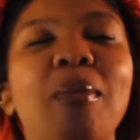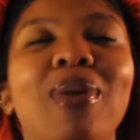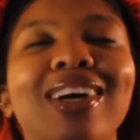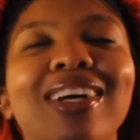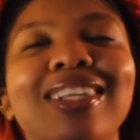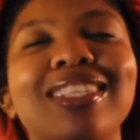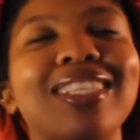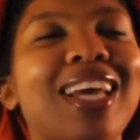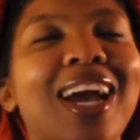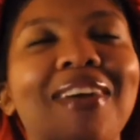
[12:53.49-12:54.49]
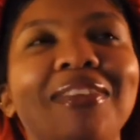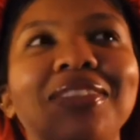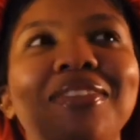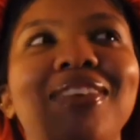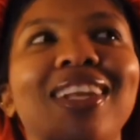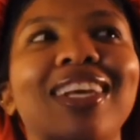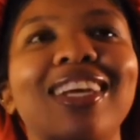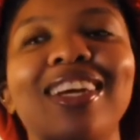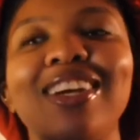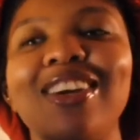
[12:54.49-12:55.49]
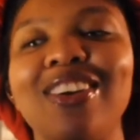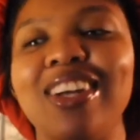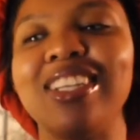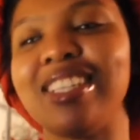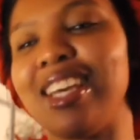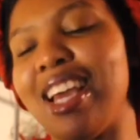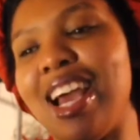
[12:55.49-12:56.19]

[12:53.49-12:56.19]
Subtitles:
But yeah, it was a really great day.